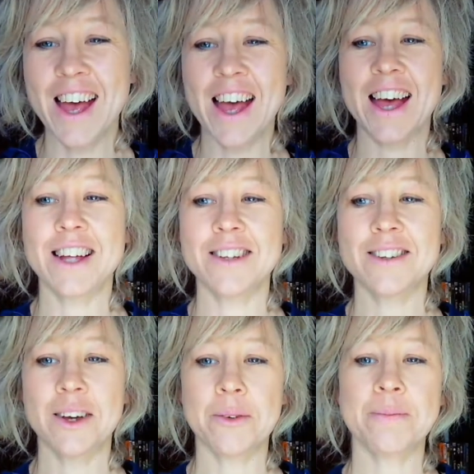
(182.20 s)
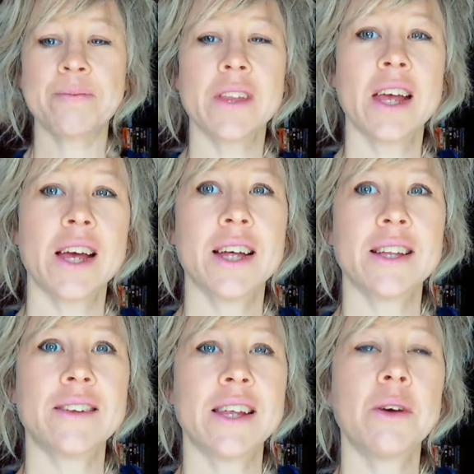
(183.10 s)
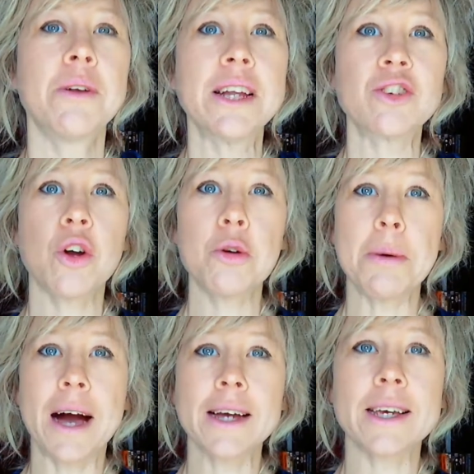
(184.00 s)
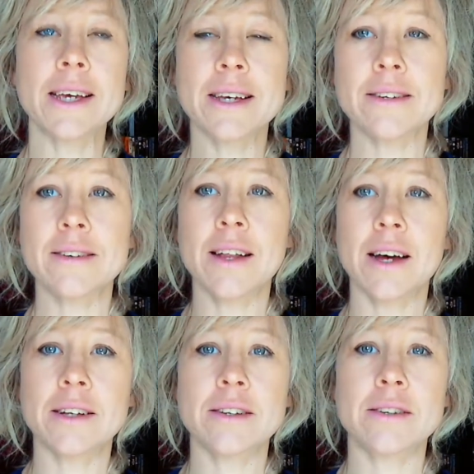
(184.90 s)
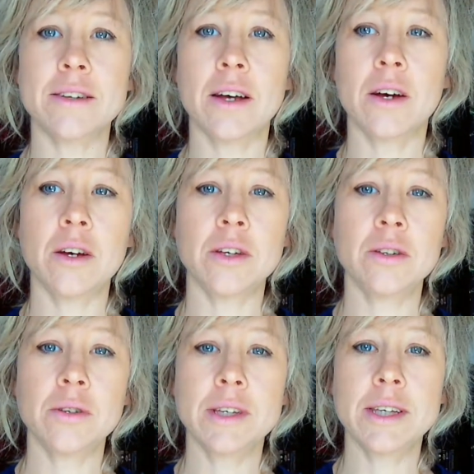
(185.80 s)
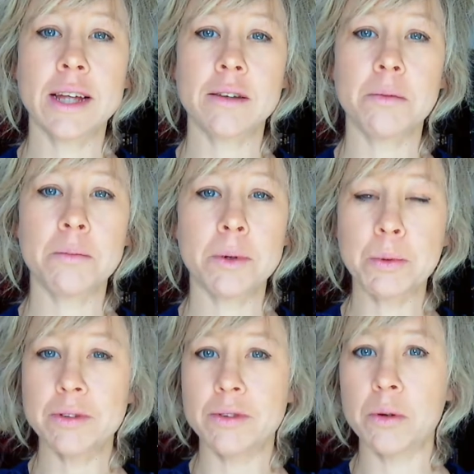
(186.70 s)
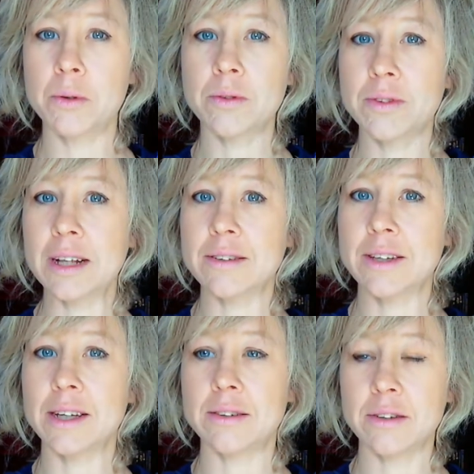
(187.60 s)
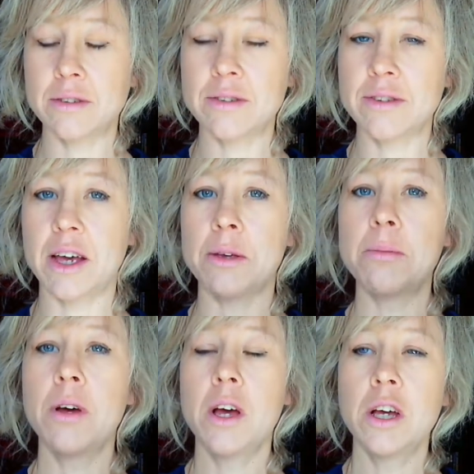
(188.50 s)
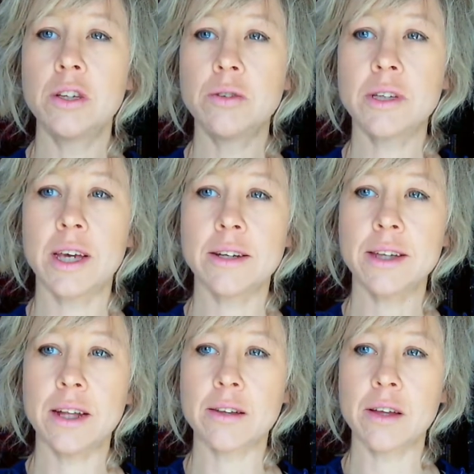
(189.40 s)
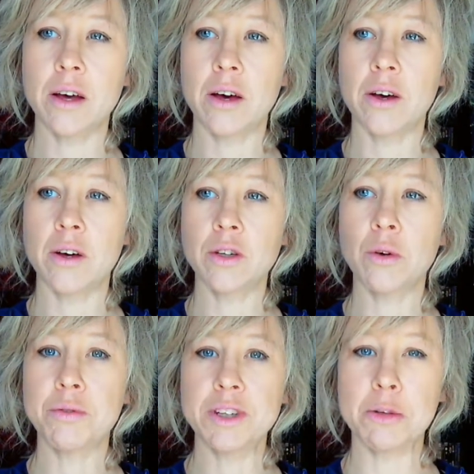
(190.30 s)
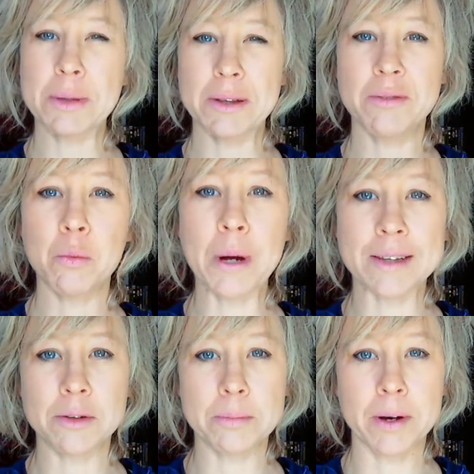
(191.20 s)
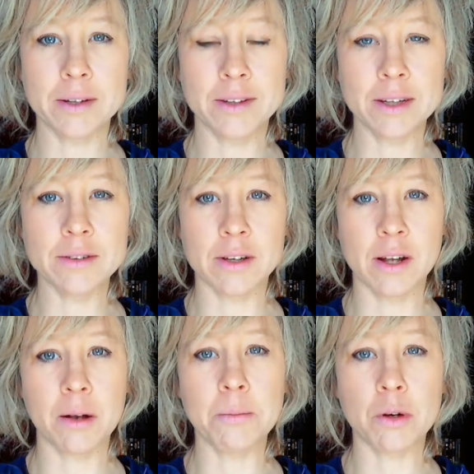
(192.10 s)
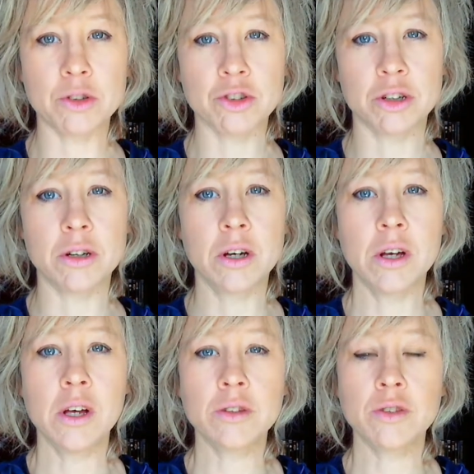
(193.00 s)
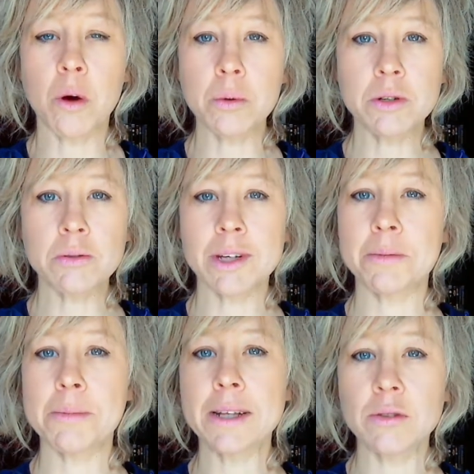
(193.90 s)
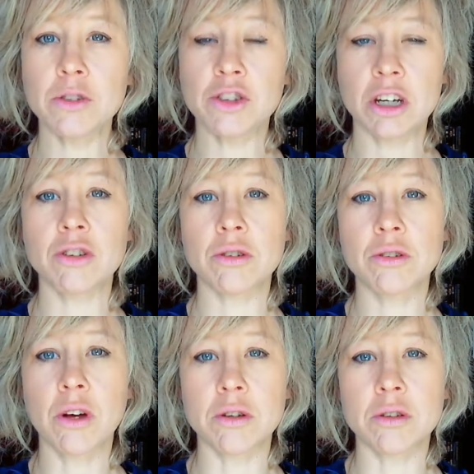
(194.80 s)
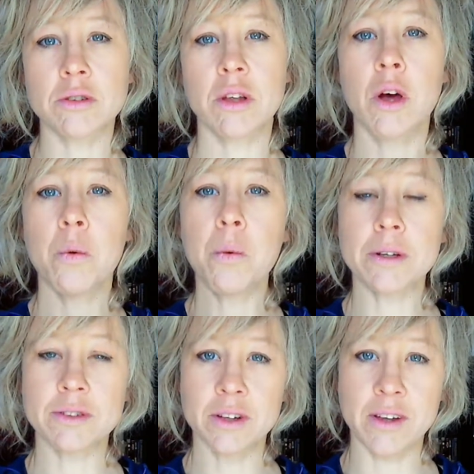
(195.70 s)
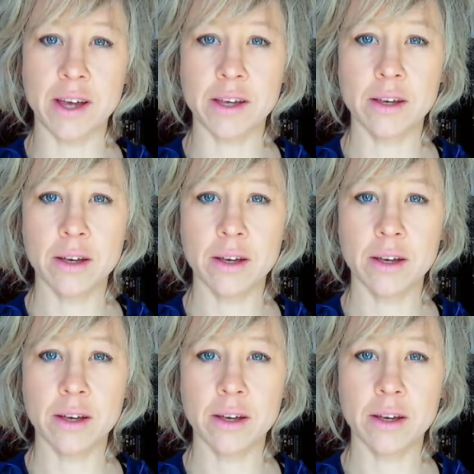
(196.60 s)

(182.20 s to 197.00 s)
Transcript: And the only drawback is that you get, but with the sealskins is the same, you can get your feet a bit wet by the internal moisture. So I would recommend to change your socks once a day,